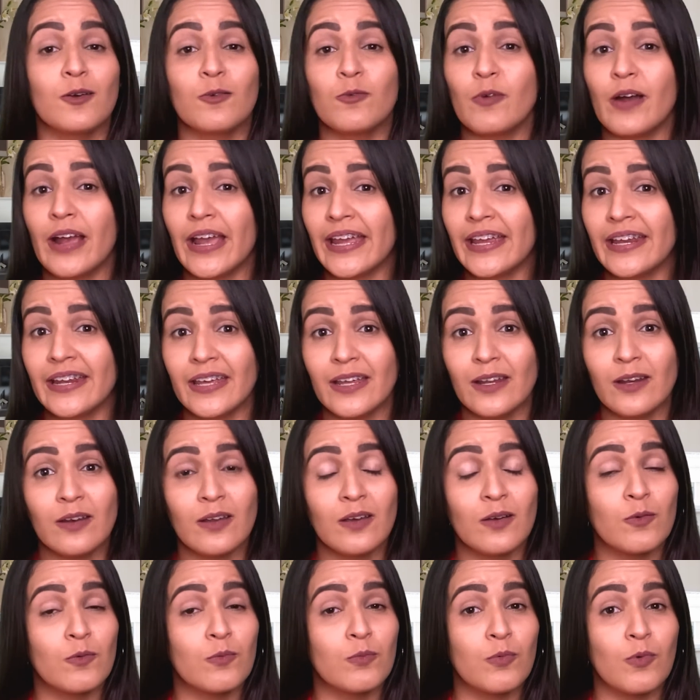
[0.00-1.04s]
Waiting
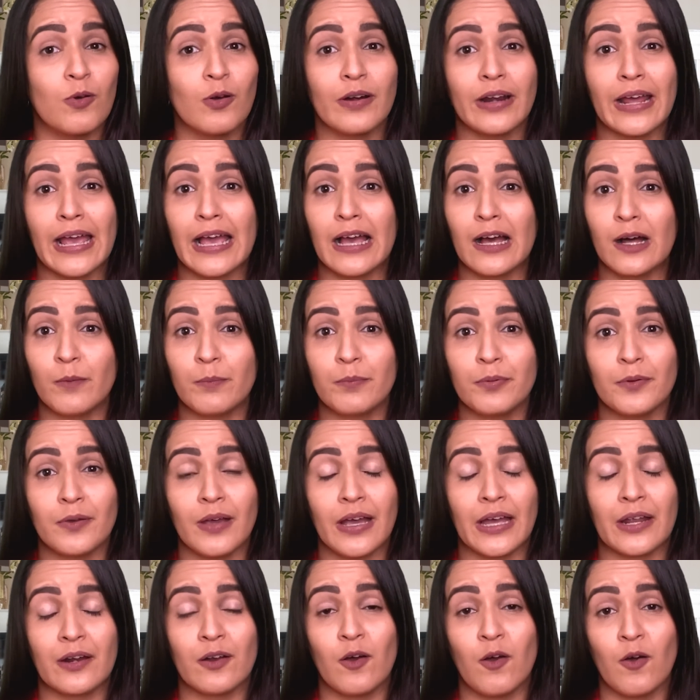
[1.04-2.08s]
won't help you
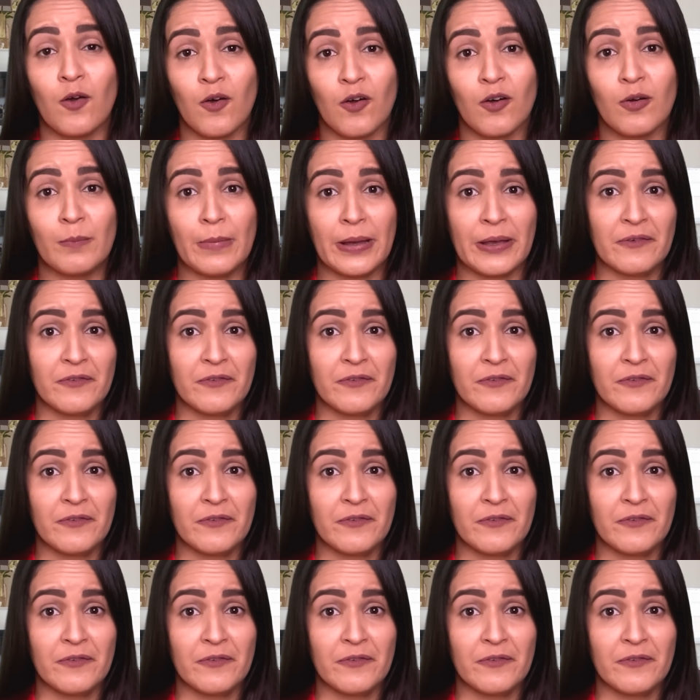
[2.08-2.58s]
at all, my